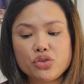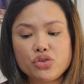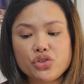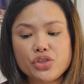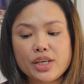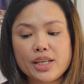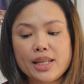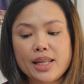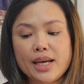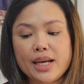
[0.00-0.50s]
to
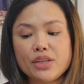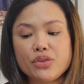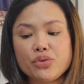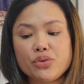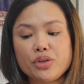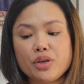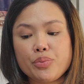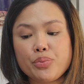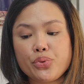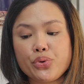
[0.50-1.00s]
shed light on
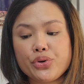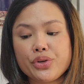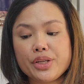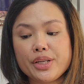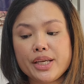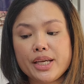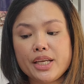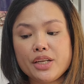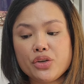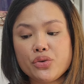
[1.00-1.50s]
the
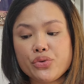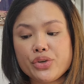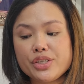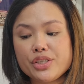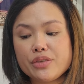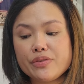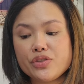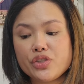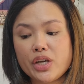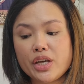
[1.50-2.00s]
reported increase
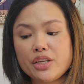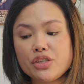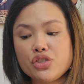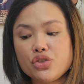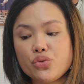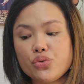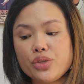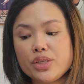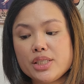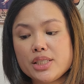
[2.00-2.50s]
of Chinese
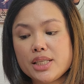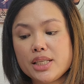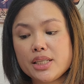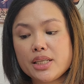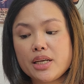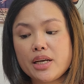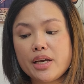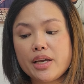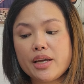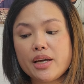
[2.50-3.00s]
students in
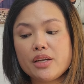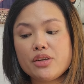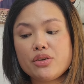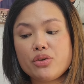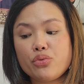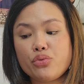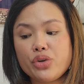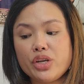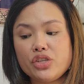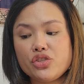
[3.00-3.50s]
Cagayan
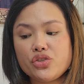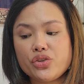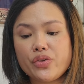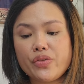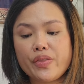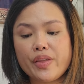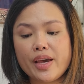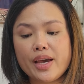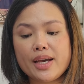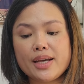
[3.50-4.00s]

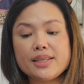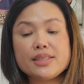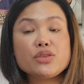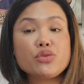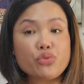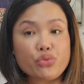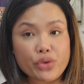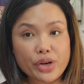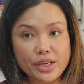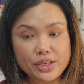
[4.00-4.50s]
region that has
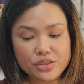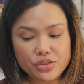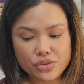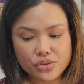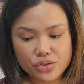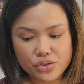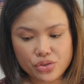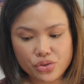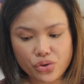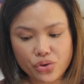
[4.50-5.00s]
raised
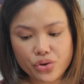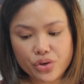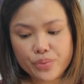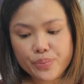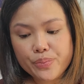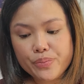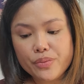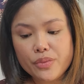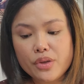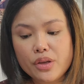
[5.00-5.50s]
concern